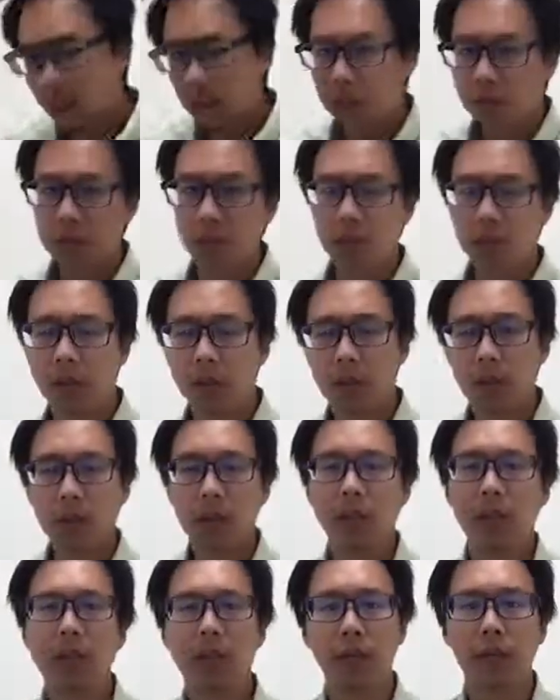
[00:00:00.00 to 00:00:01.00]
So
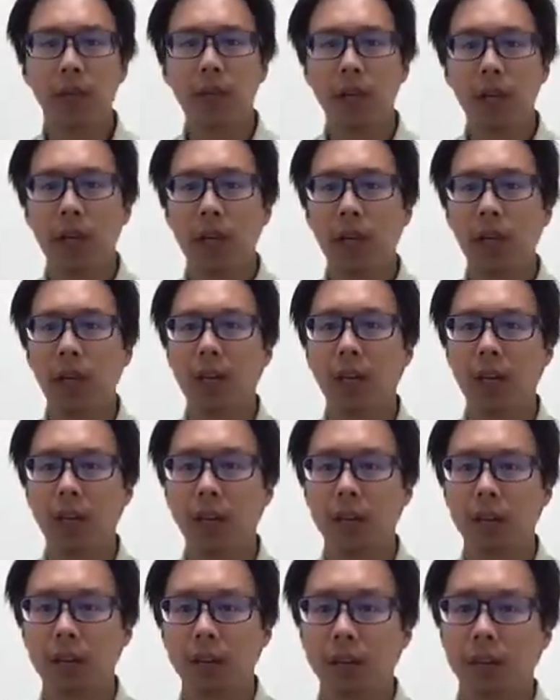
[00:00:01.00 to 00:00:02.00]
that's it for today,
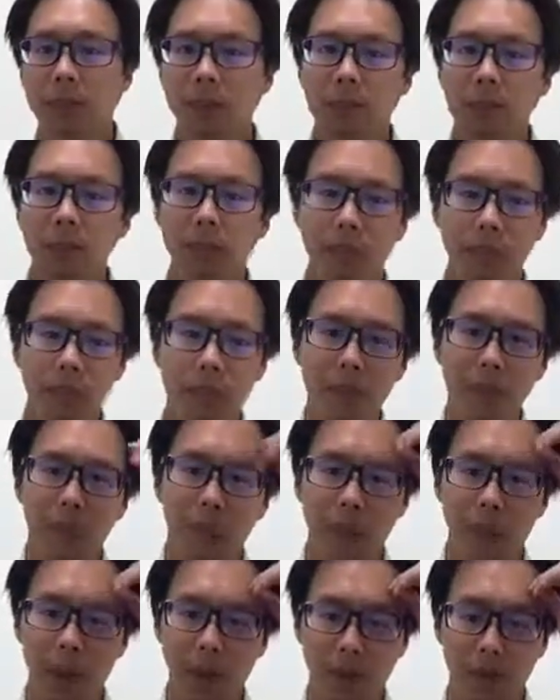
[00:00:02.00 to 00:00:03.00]

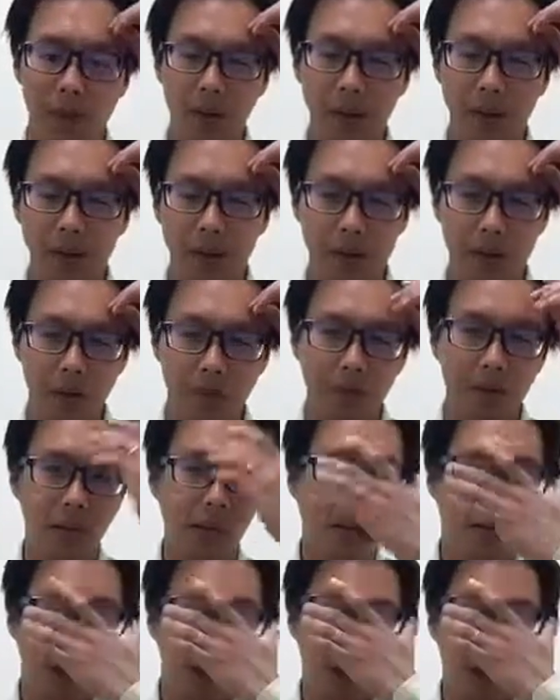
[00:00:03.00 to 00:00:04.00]
about how
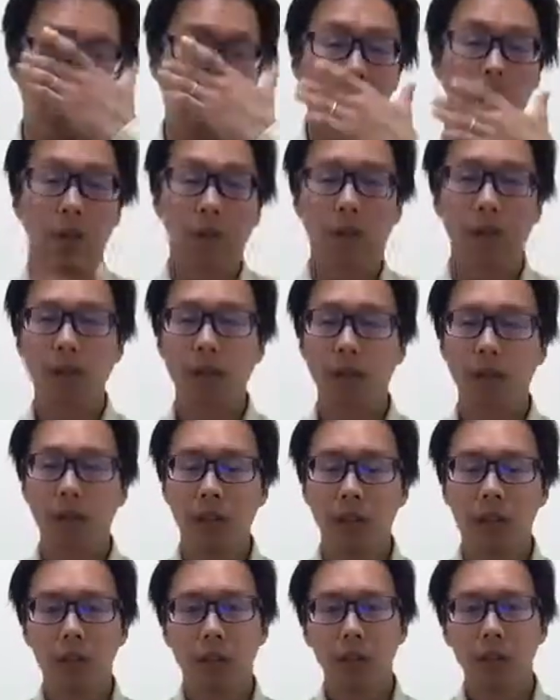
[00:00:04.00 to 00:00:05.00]
you
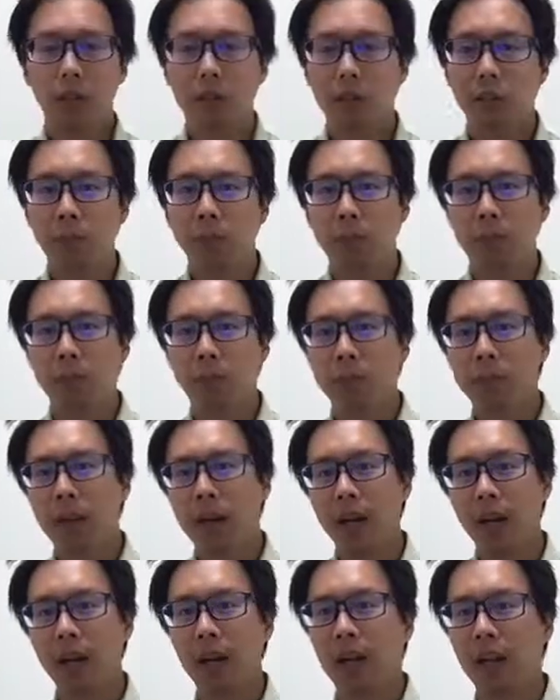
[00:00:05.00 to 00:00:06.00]
can get your mojos
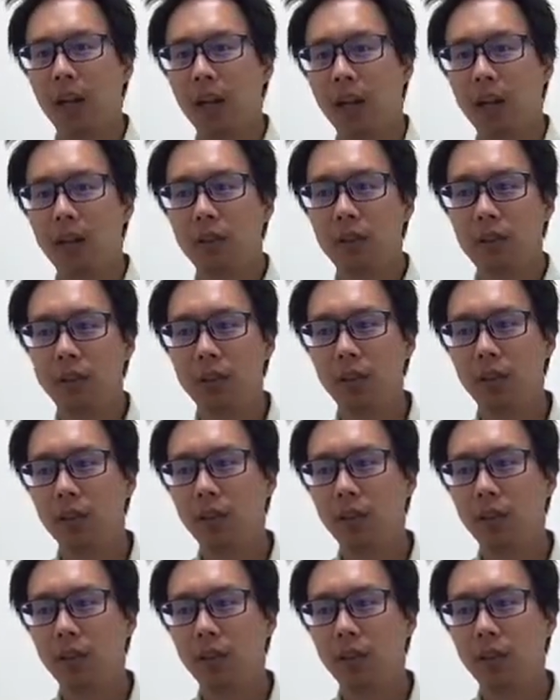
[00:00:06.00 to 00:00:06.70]
back. And if you're